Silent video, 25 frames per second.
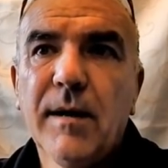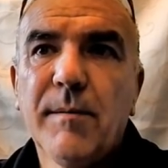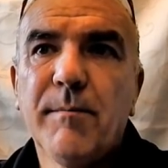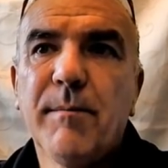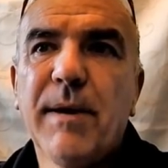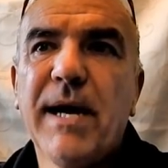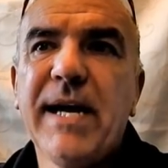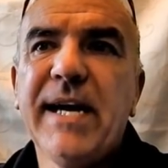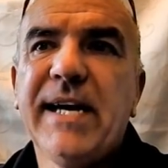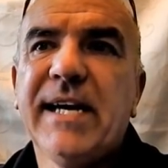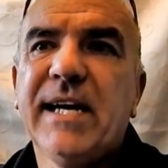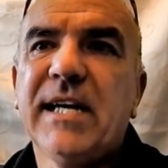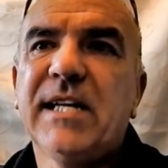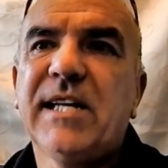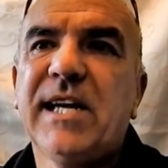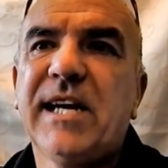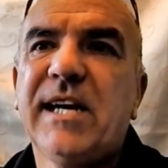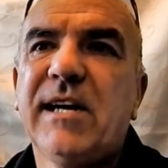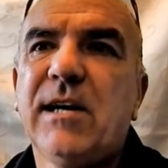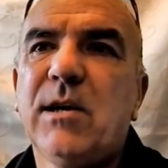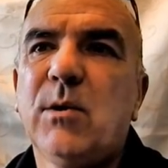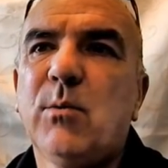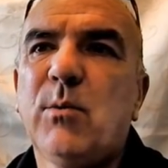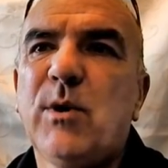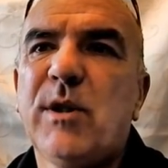Make a
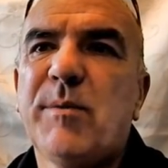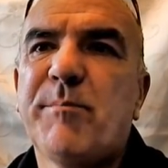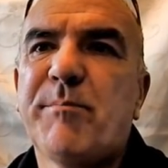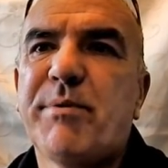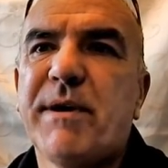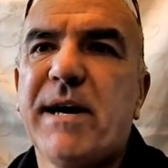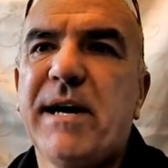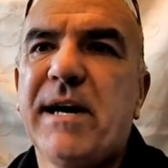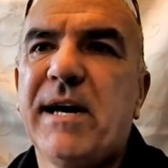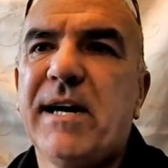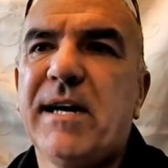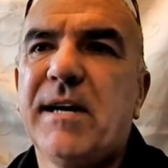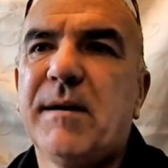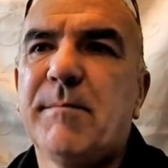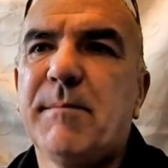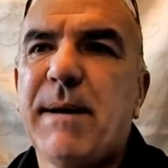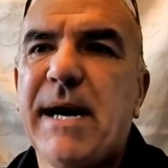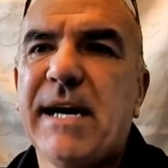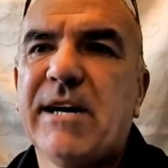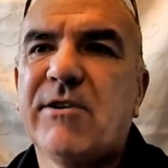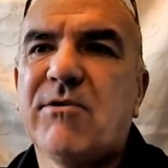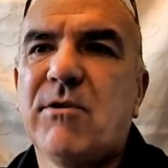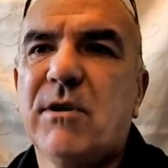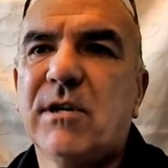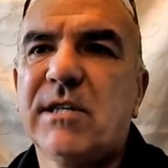deal with Britain,
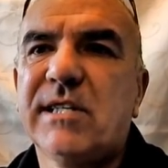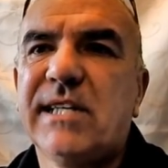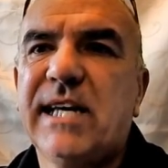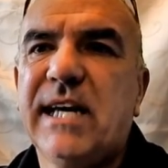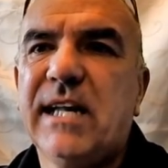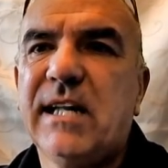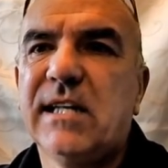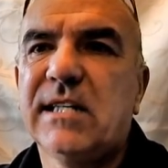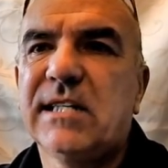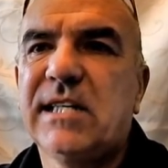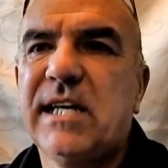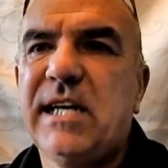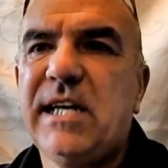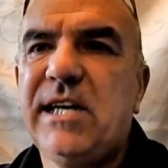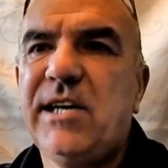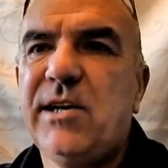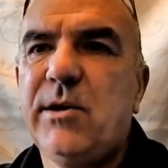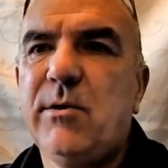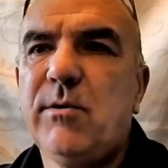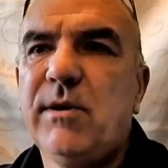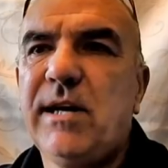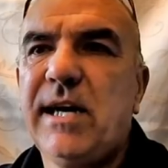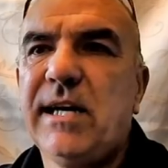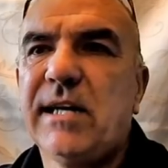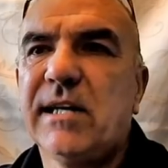Macron tells
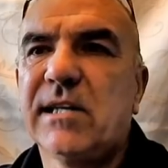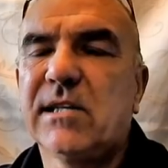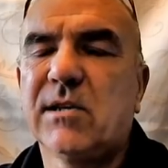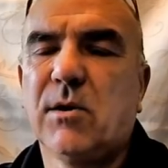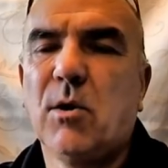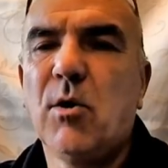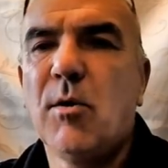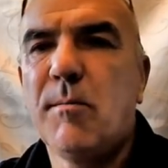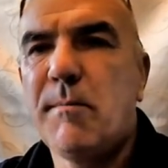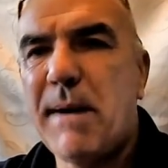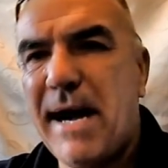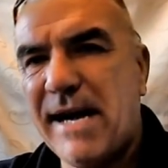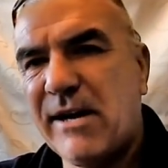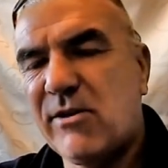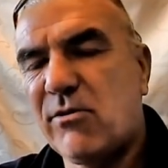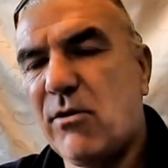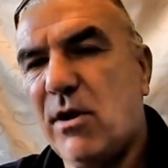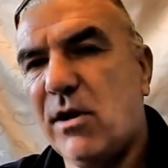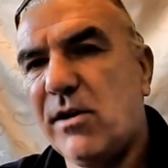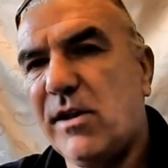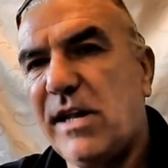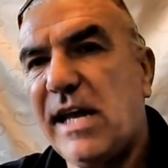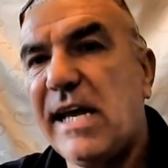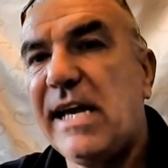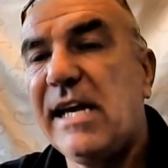EU leaders. Or
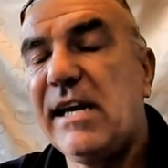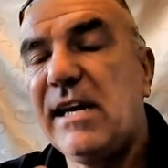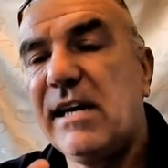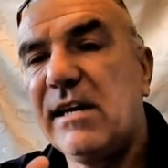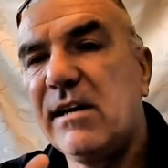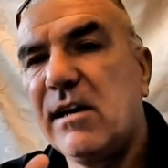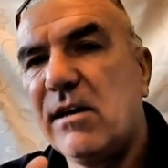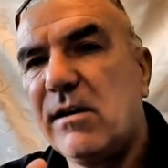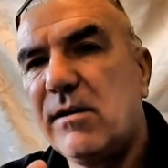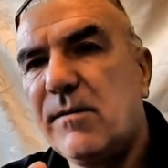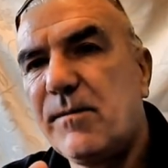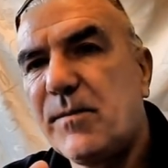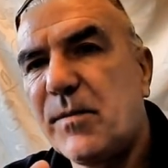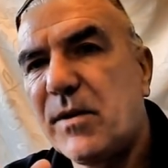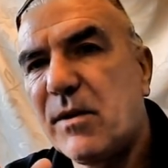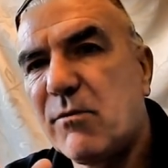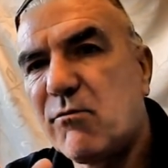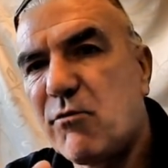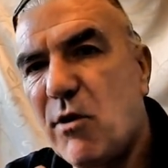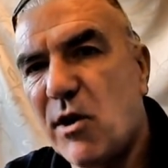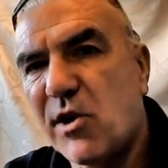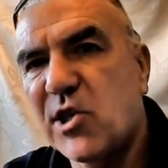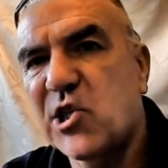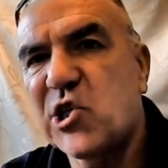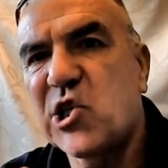Macron, the
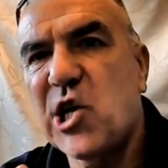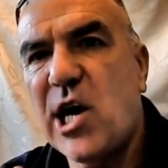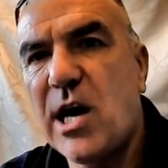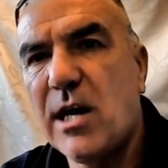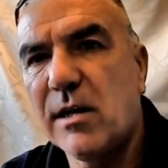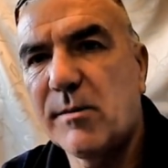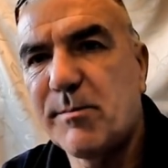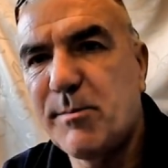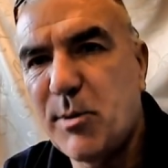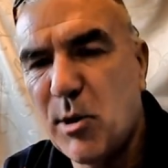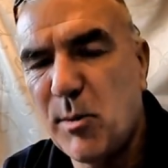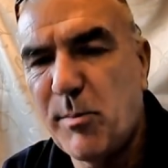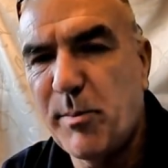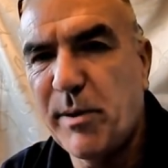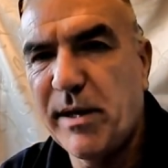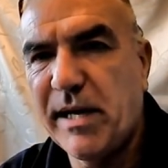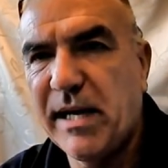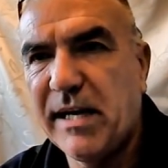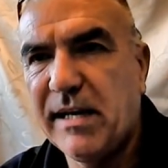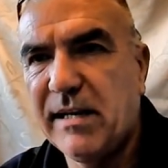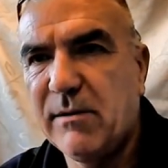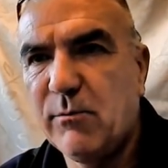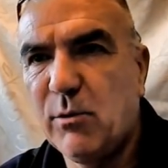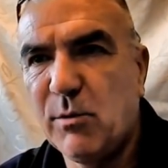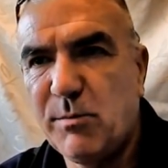Rothschild puppet
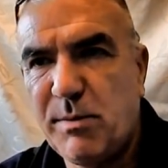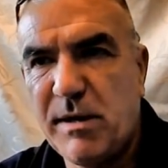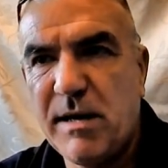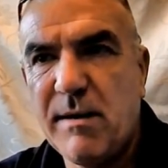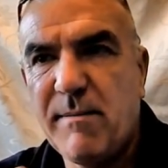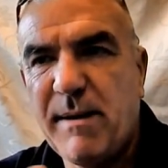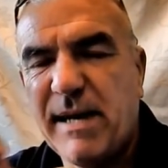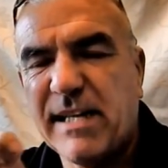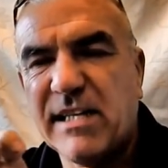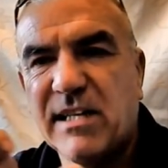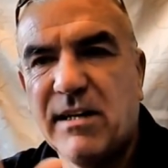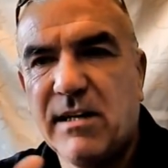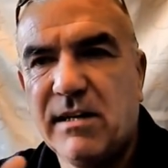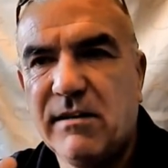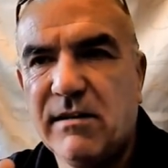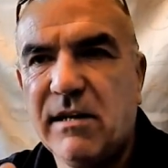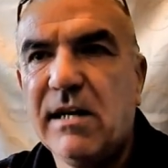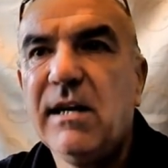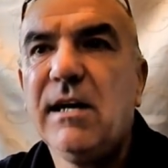would be a better.